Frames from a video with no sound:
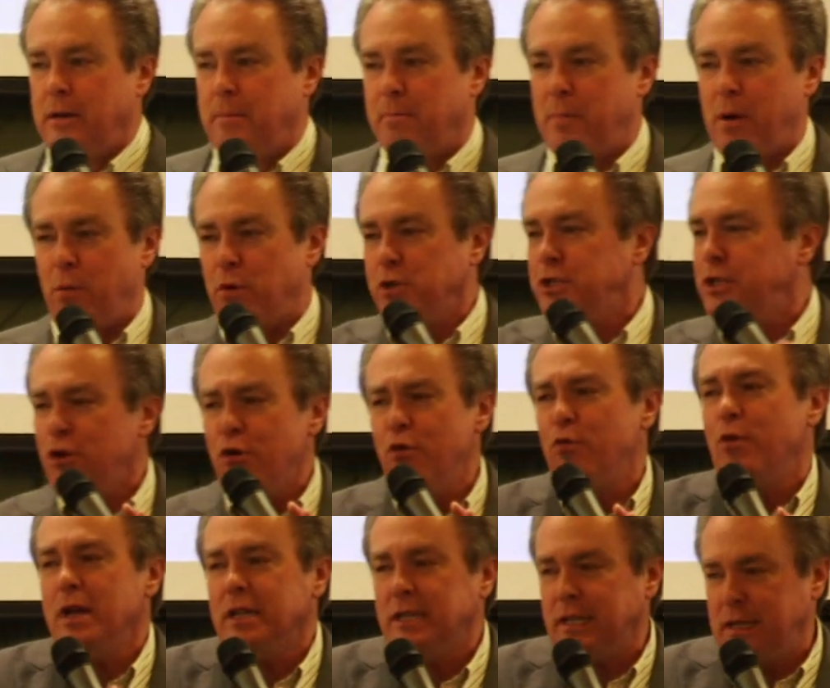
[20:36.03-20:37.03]
But we're still
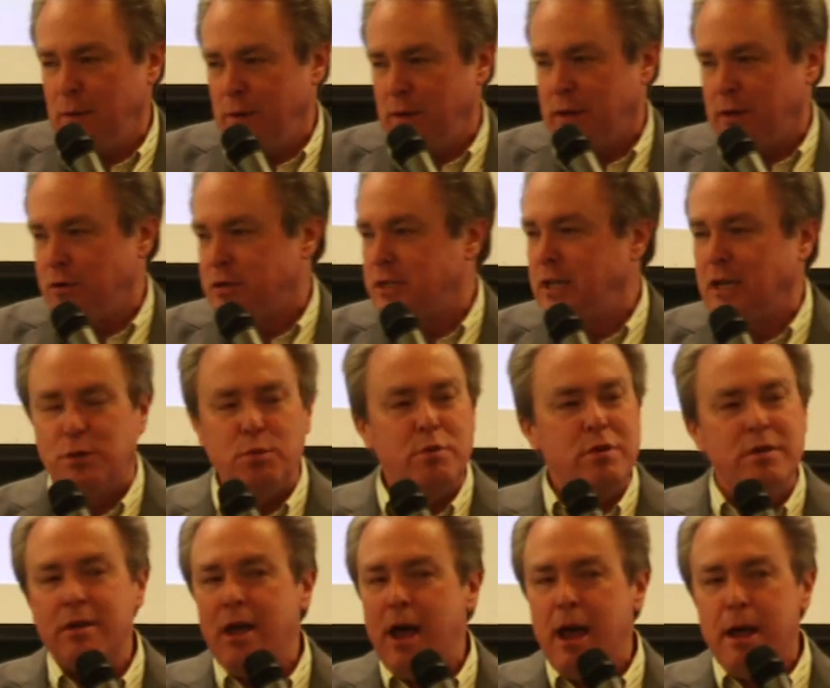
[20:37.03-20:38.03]
wrestling with those things.
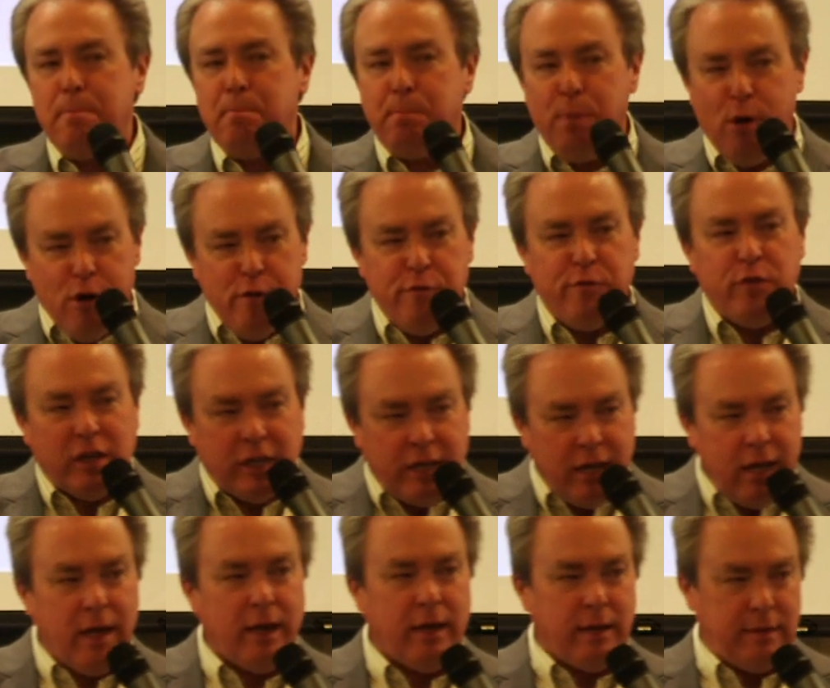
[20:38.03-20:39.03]
We're not perfect
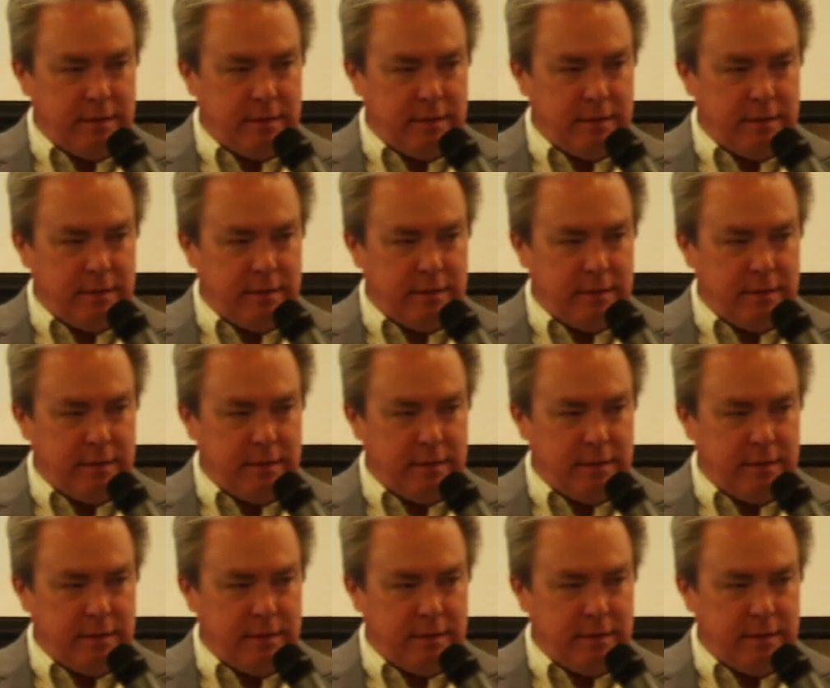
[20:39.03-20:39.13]
yet.